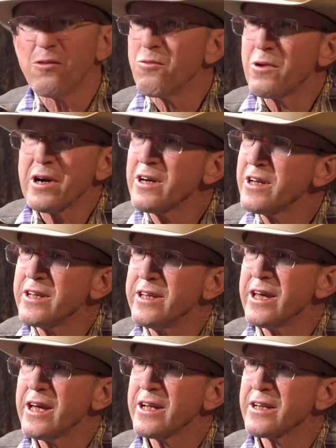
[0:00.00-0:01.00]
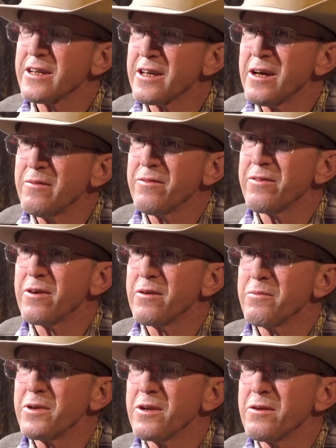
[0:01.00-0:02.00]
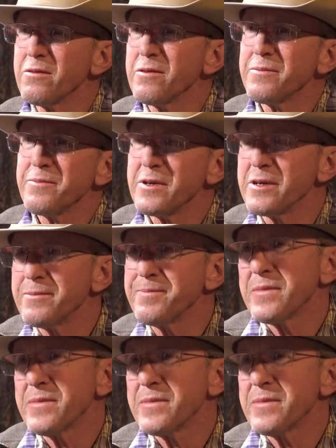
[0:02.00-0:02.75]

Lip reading: where did that come from, But